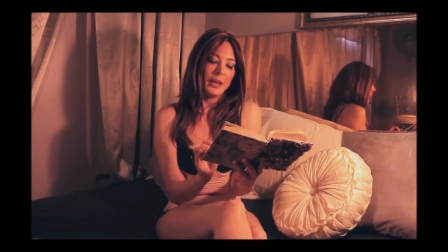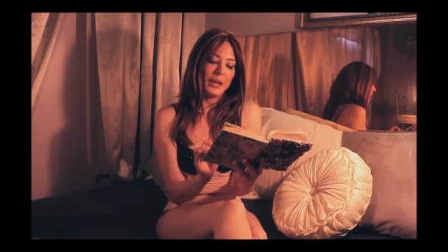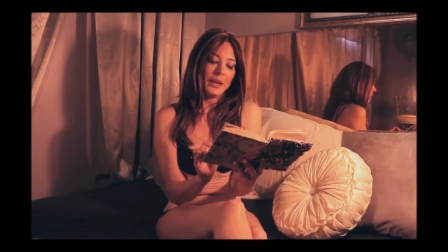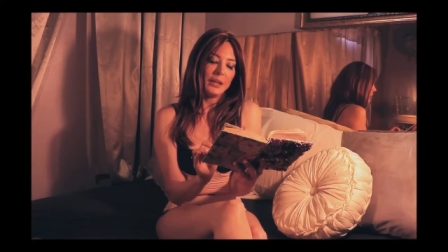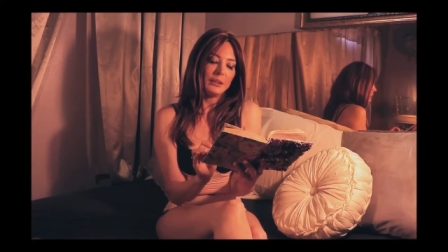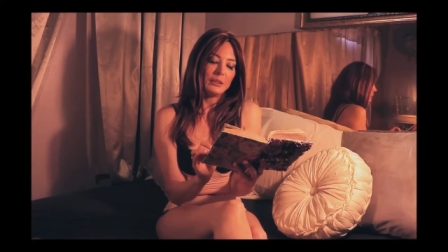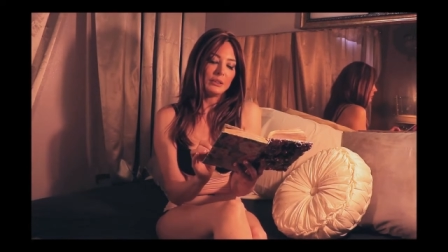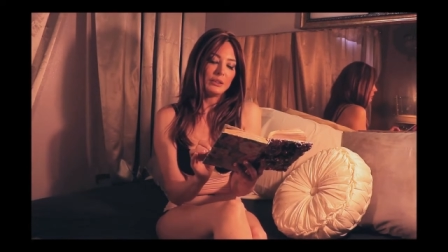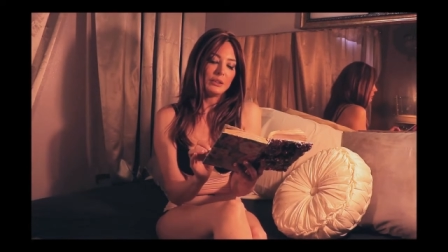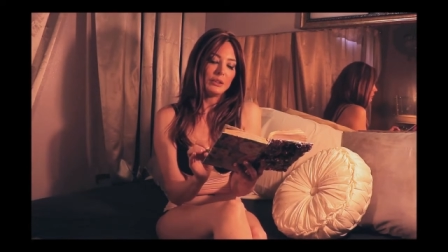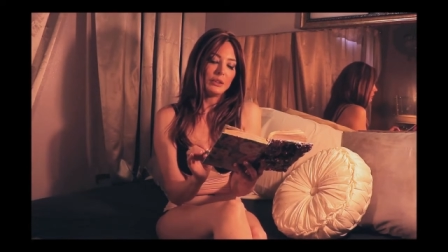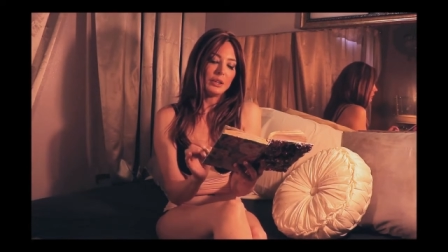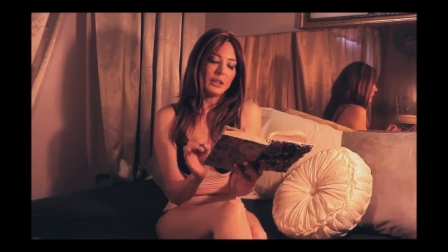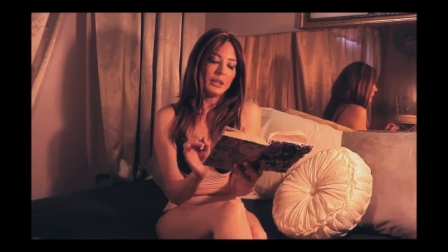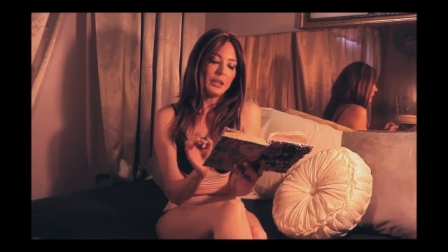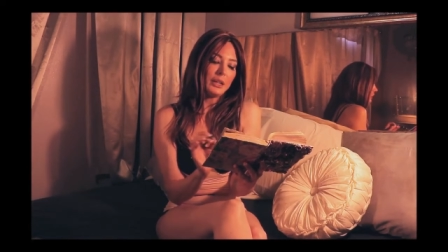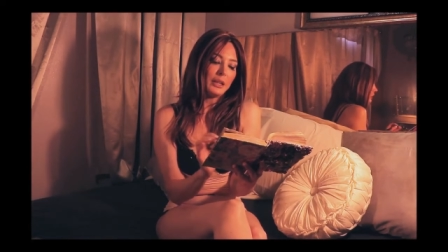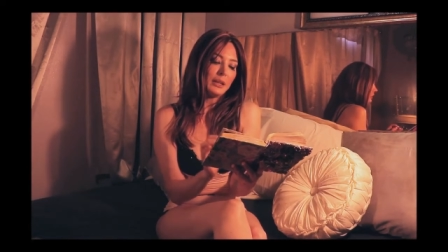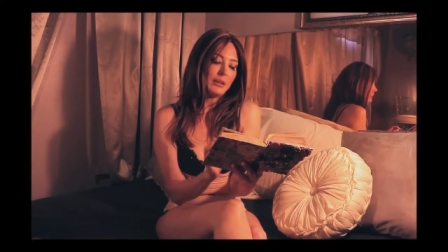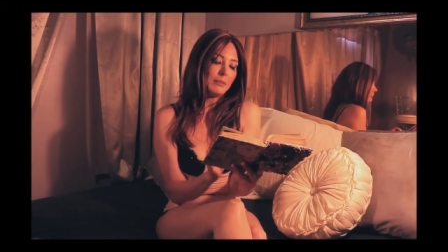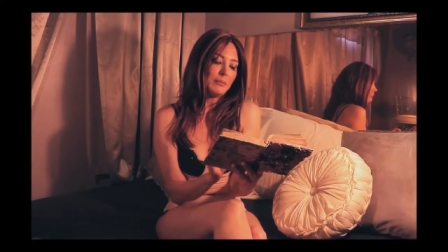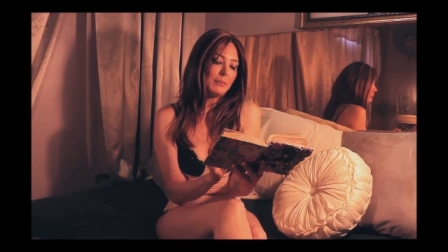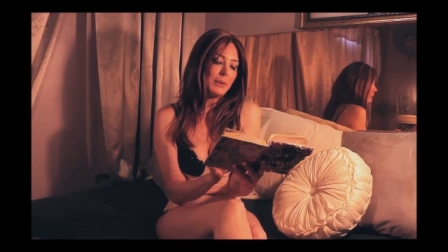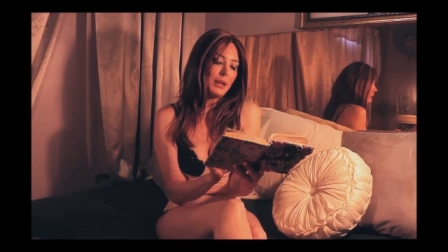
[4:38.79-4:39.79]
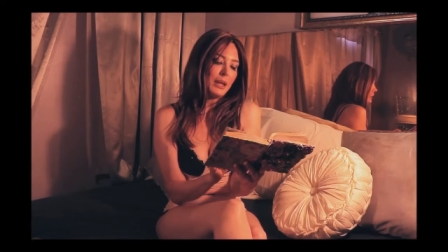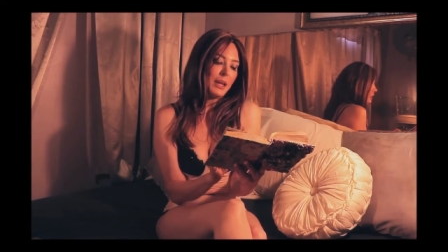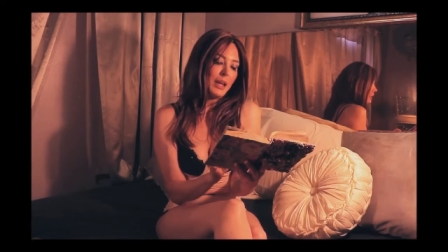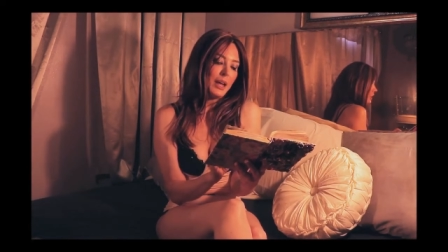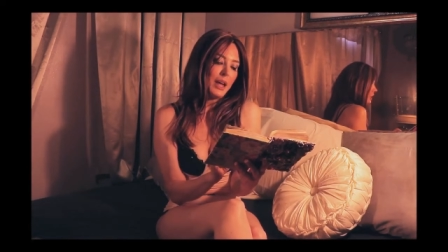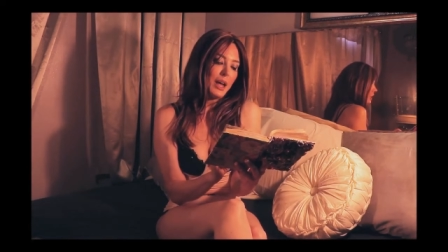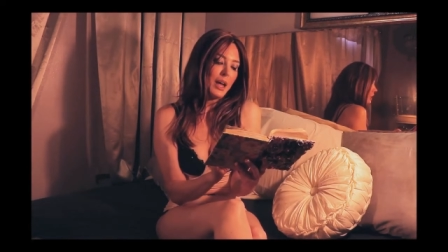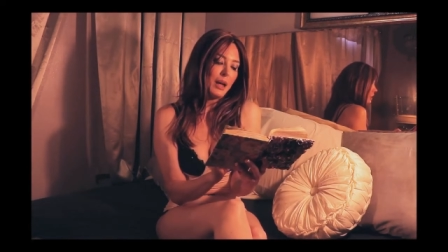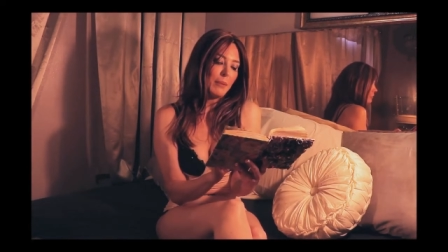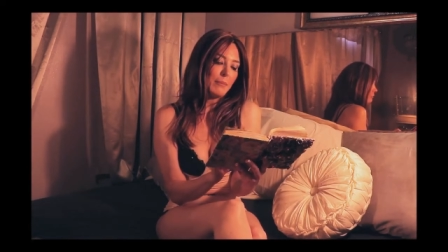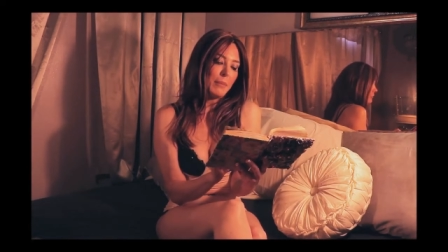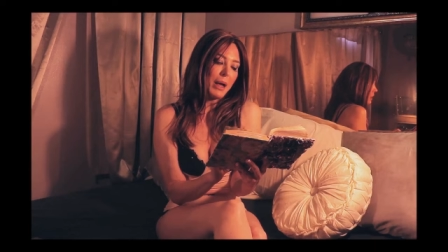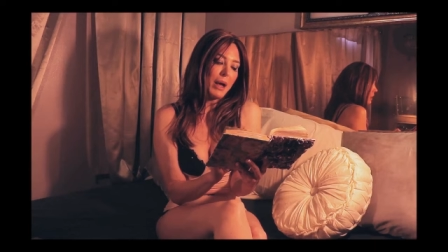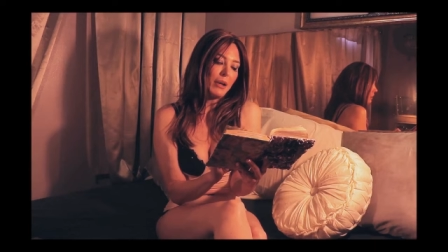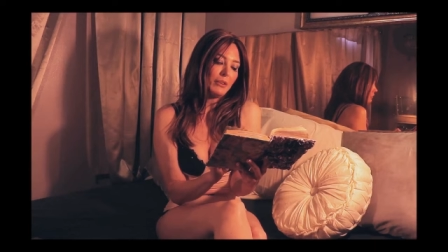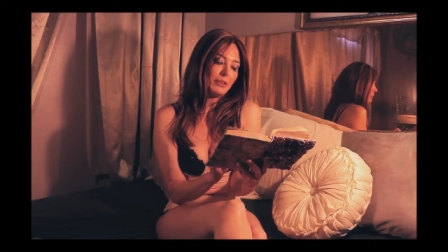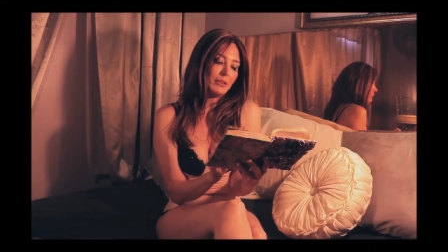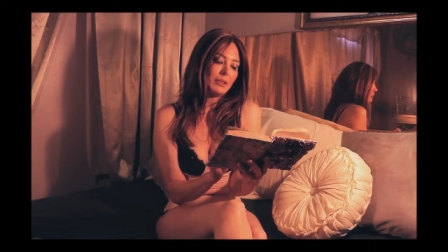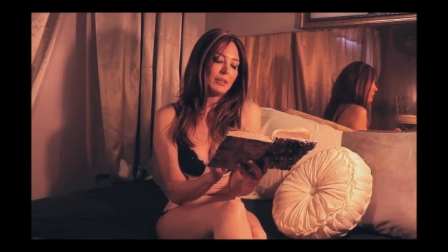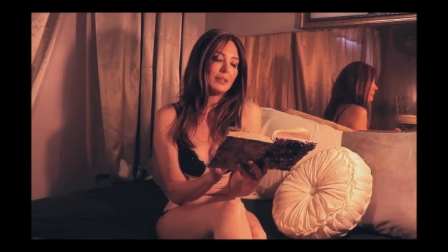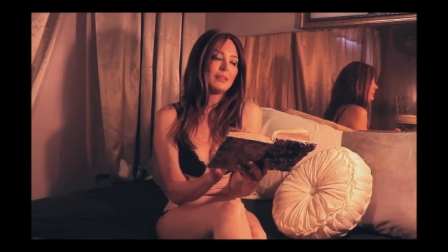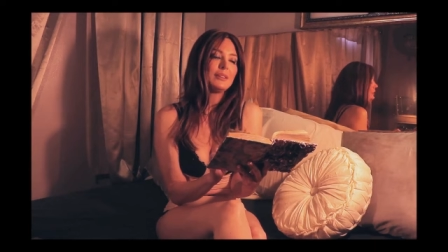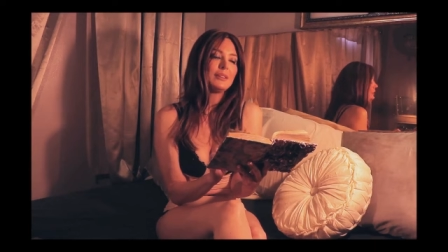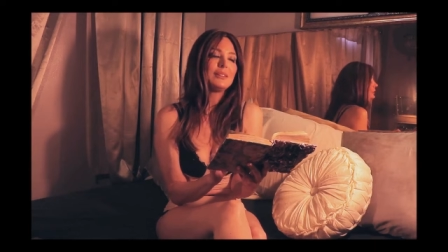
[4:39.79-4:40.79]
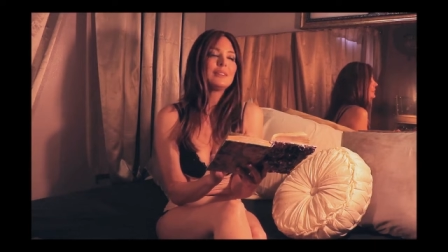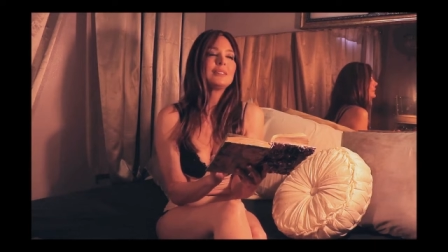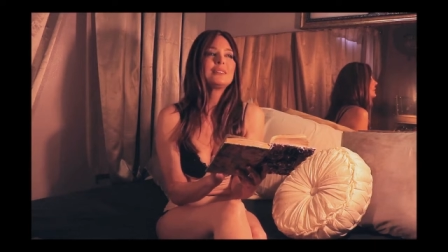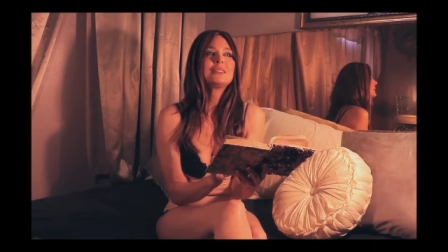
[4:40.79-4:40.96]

and dream about